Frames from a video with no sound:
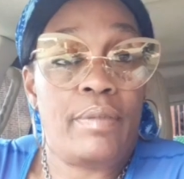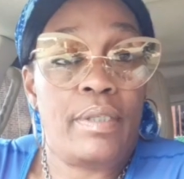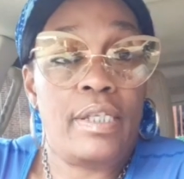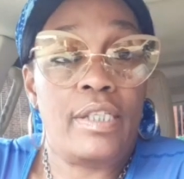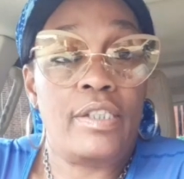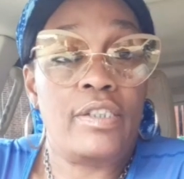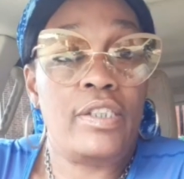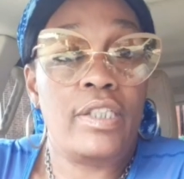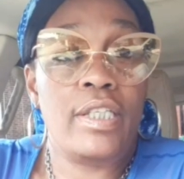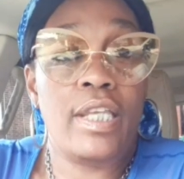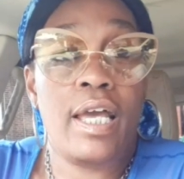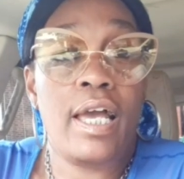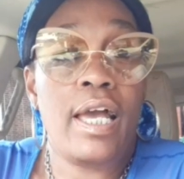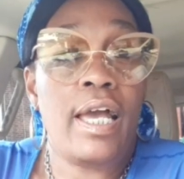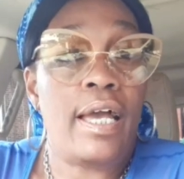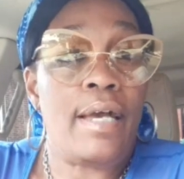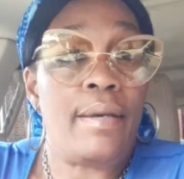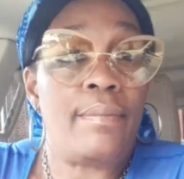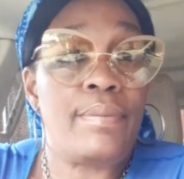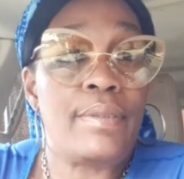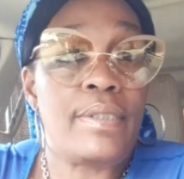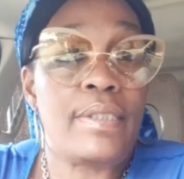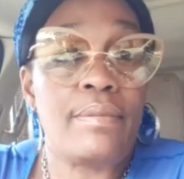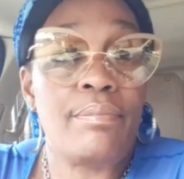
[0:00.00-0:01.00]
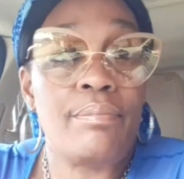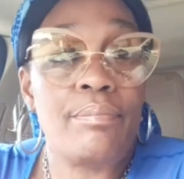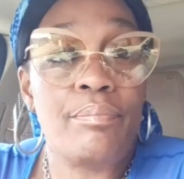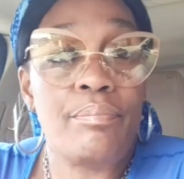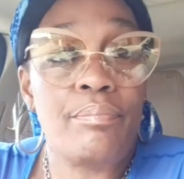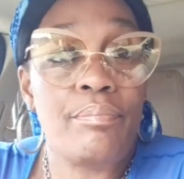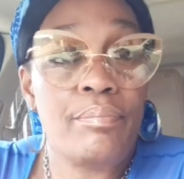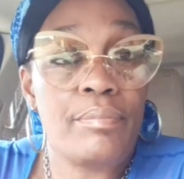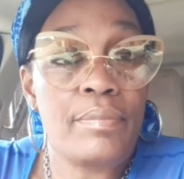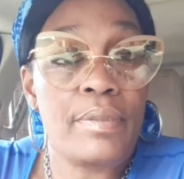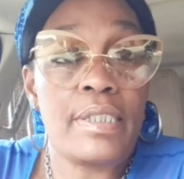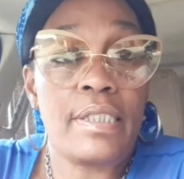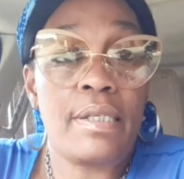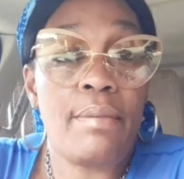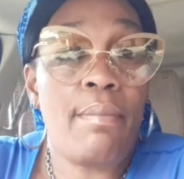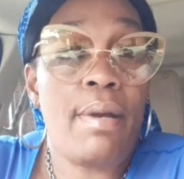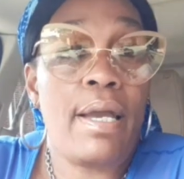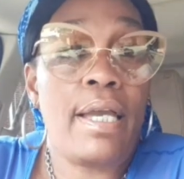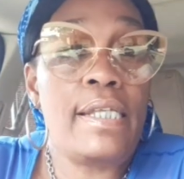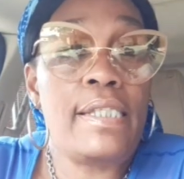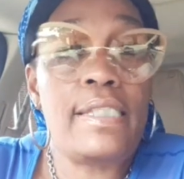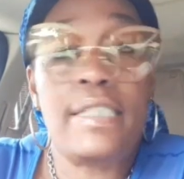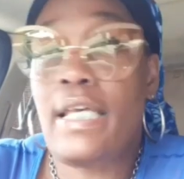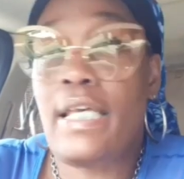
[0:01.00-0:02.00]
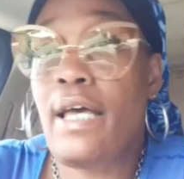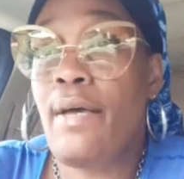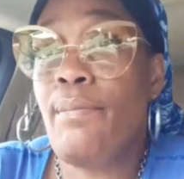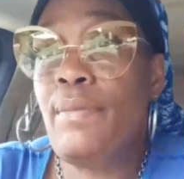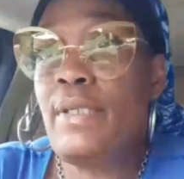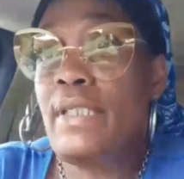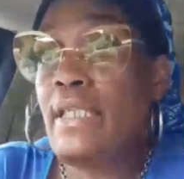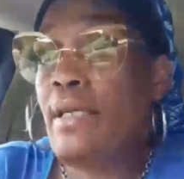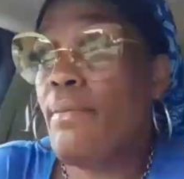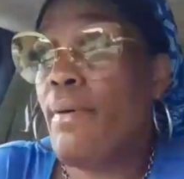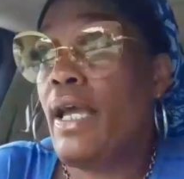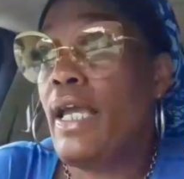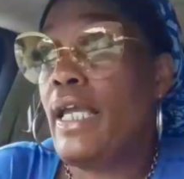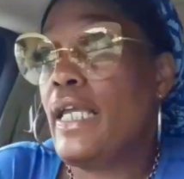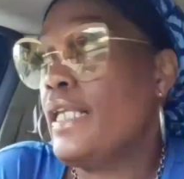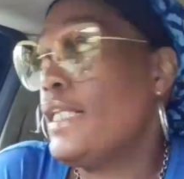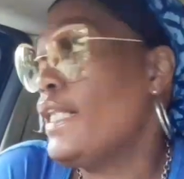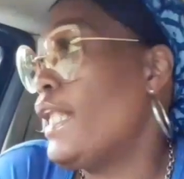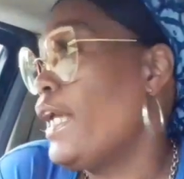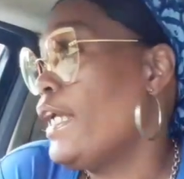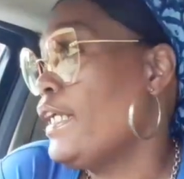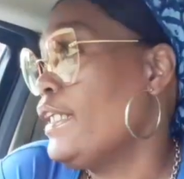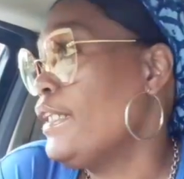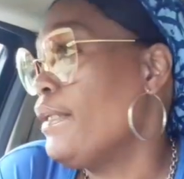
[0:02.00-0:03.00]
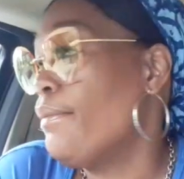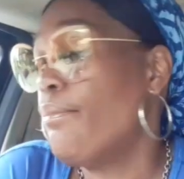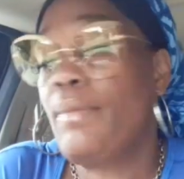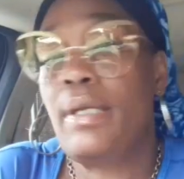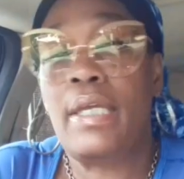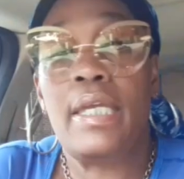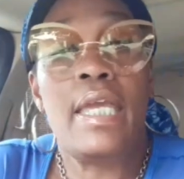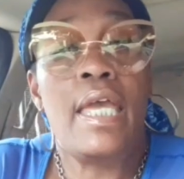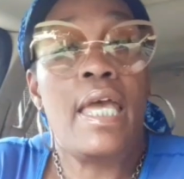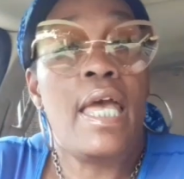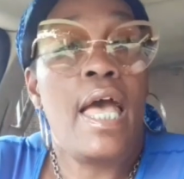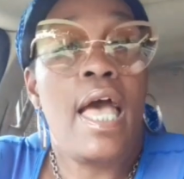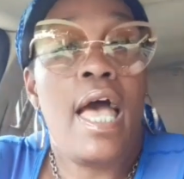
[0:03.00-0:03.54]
Is she the ops? Somebody tell me. Somebody enlightening me.